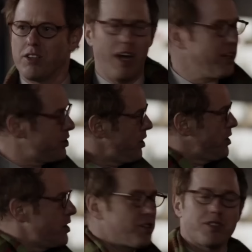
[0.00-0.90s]

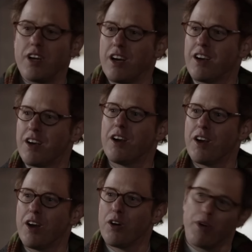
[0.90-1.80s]
Archibald Hopper
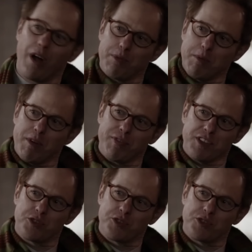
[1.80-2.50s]
is actually